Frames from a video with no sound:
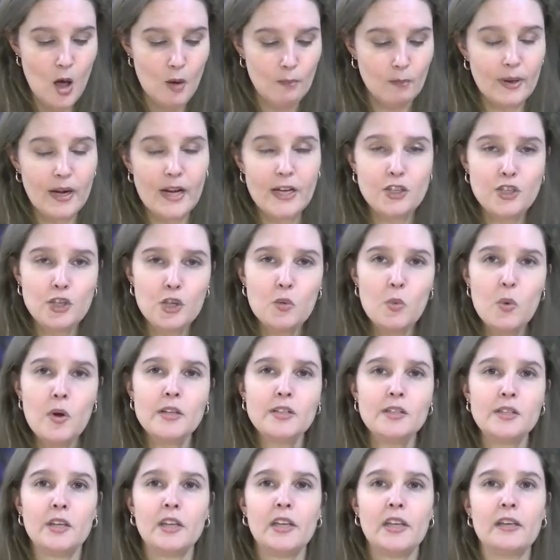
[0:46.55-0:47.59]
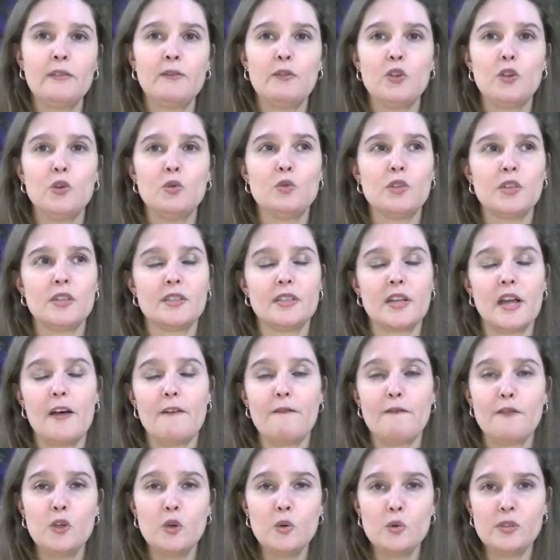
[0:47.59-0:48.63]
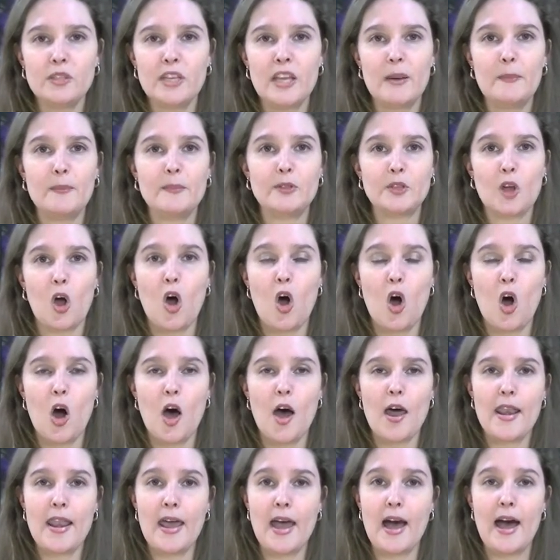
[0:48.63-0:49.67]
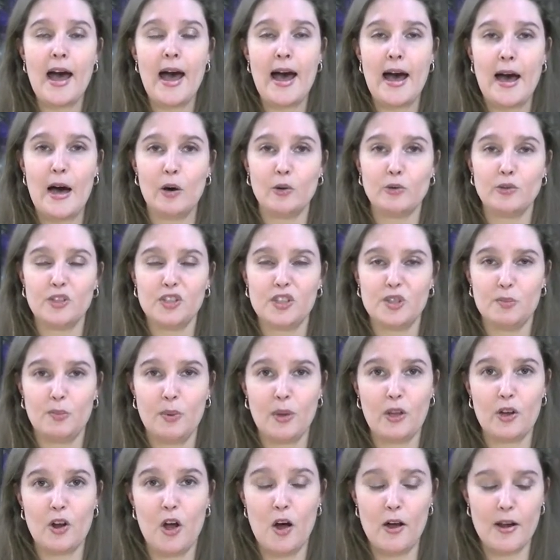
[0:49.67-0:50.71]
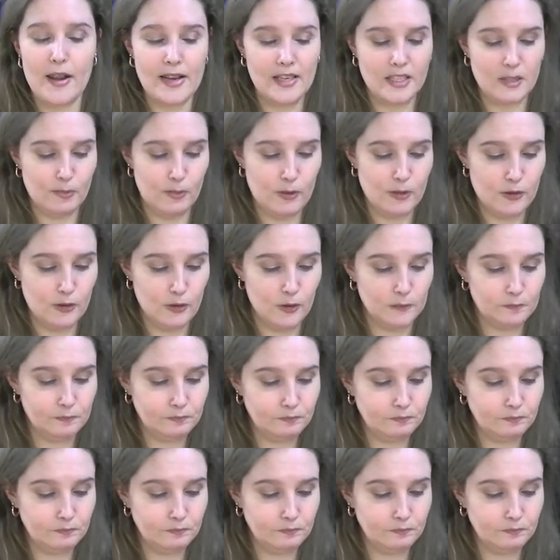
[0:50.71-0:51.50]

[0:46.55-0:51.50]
But I do want to give you just a few tips on how to spin on a spindle.